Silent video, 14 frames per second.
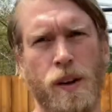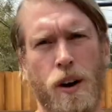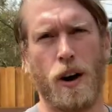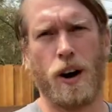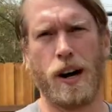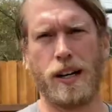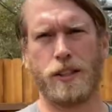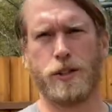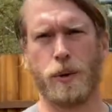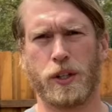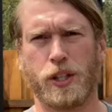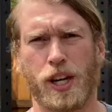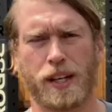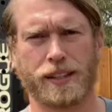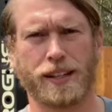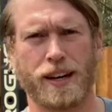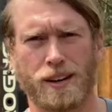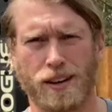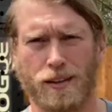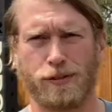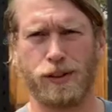All right, so we checked
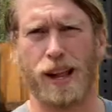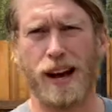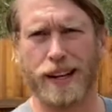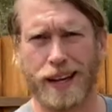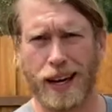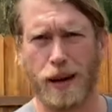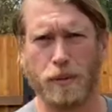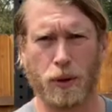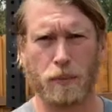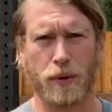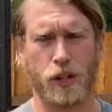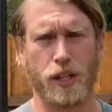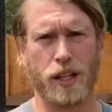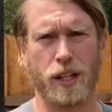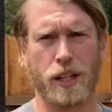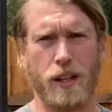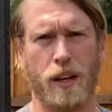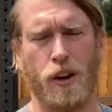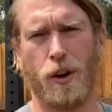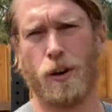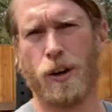out a fly cable machine
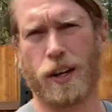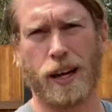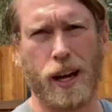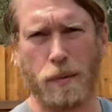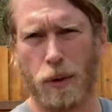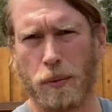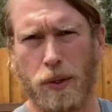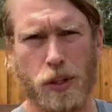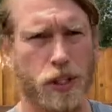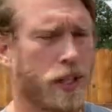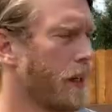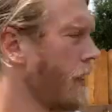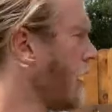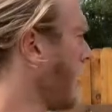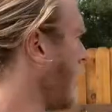or cable machine.